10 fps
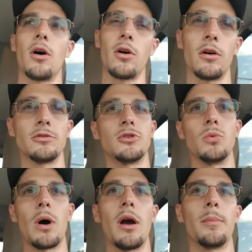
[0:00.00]
are
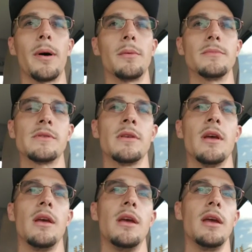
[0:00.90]
2-wire pumps,
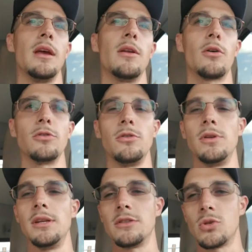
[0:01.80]
and all you
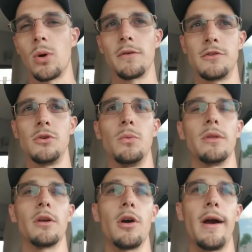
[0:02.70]
need is 12-2
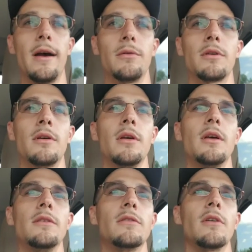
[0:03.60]
with the ground.
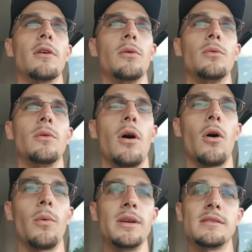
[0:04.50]
So
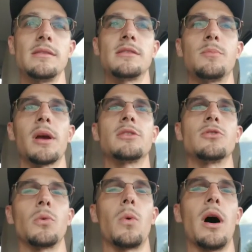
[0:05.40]
always inspect
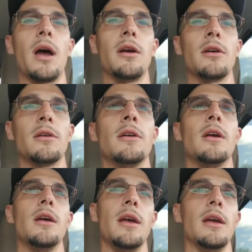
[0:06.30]
your wire,
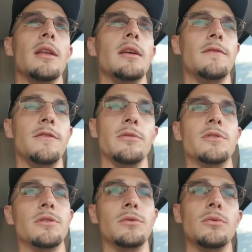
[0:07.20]
and if you
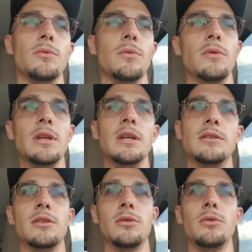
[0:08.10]
do
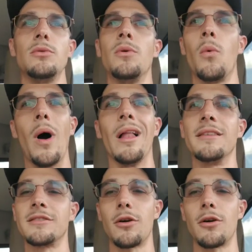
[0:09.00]
need to, while it's